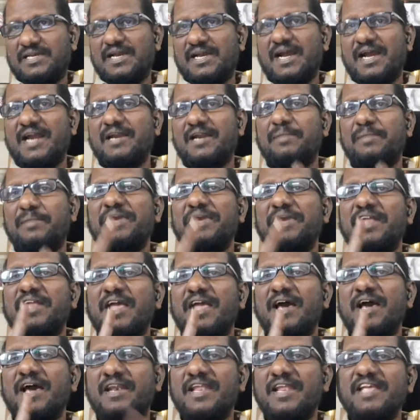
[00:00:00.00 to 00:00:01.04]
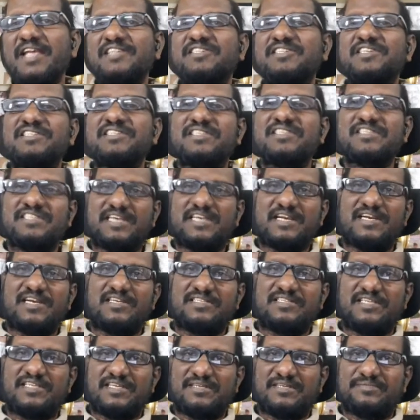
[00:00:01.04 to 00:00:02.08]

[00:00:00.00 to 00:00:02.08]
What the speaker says: And media reach is the second thing.